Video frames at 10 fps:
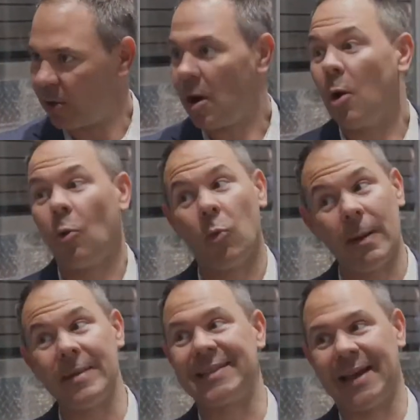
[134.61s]
Right.
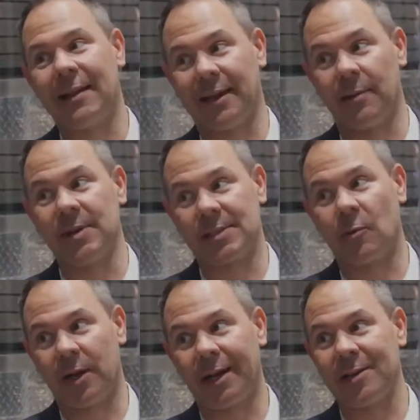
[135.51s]
We've been telling them it's a
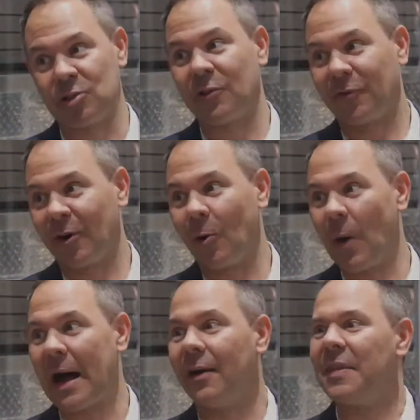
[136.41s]
winning issue for a
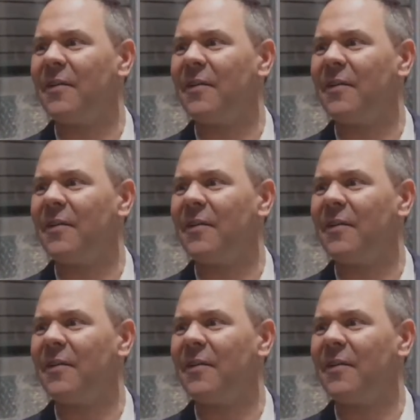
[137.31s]
while.